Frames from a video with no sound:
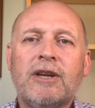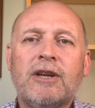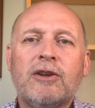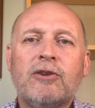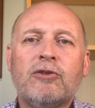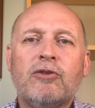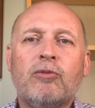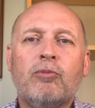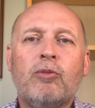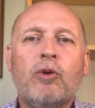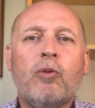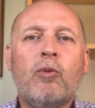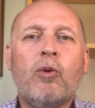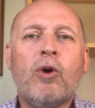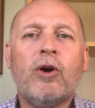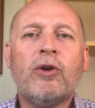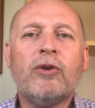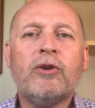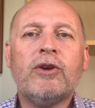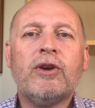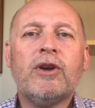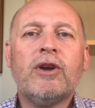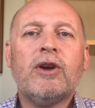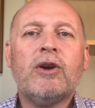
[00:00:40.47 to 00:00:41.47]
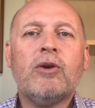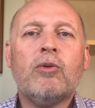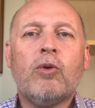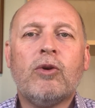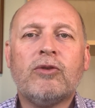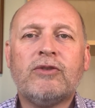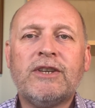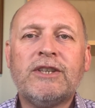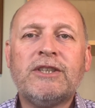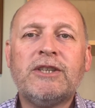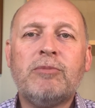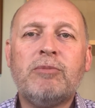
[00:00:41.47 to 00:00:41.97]
Number 1,
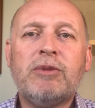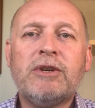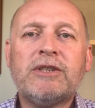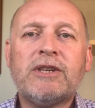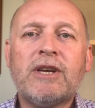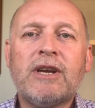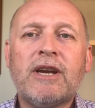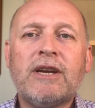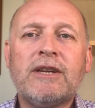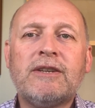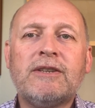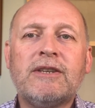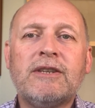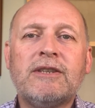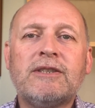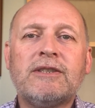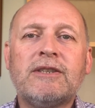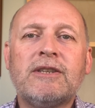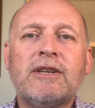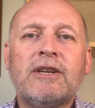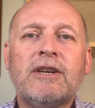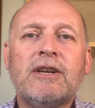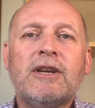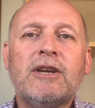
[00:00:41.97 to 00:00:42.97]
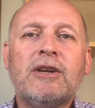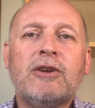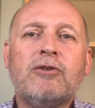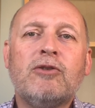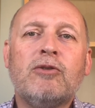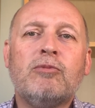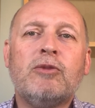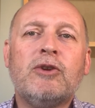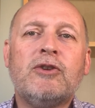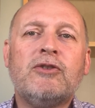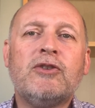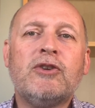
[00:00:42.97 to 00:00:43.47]
what is a bursitis?
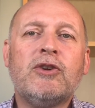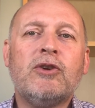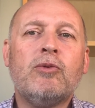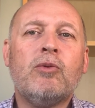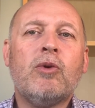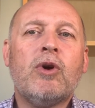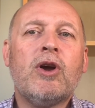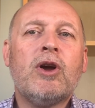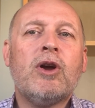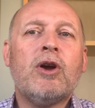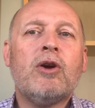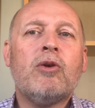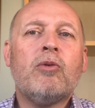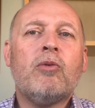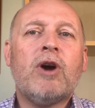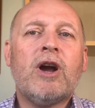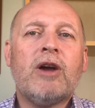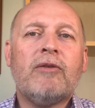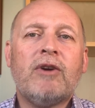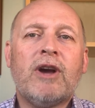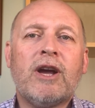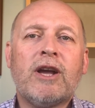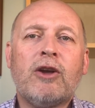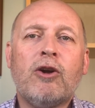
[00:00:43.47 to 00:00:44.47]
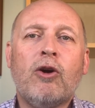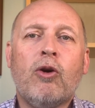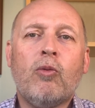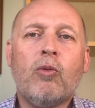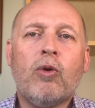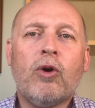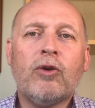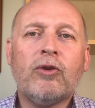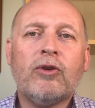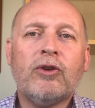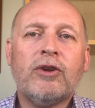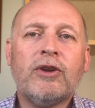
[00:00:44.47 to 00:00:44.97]
Number 2, why have I got
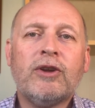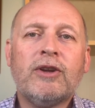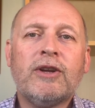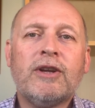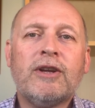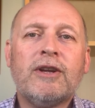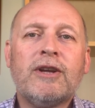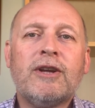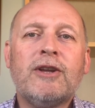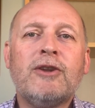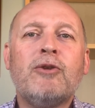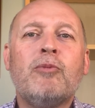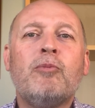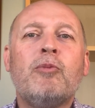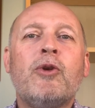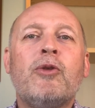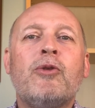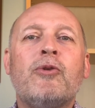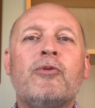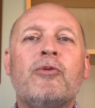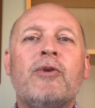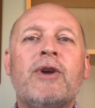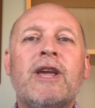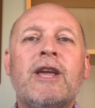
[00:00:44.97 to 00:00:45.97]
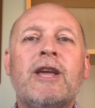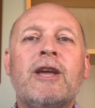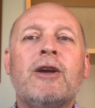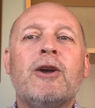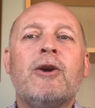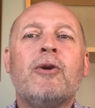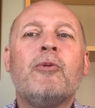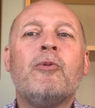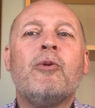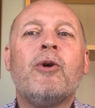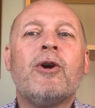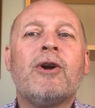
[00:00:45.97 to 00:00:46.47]
one? And number 3,
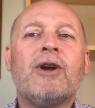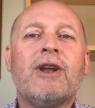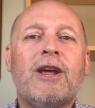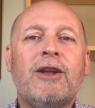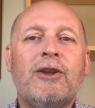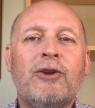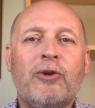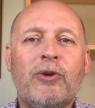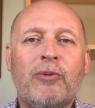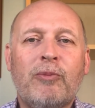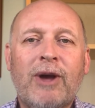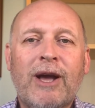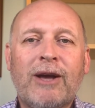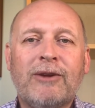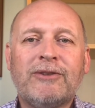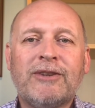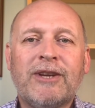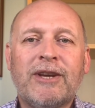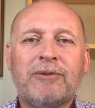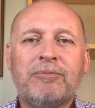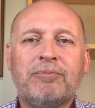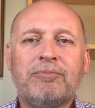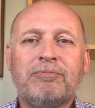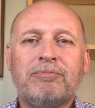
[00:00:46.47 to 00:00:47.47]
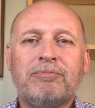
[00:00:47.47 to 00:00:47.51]
what can I do about it?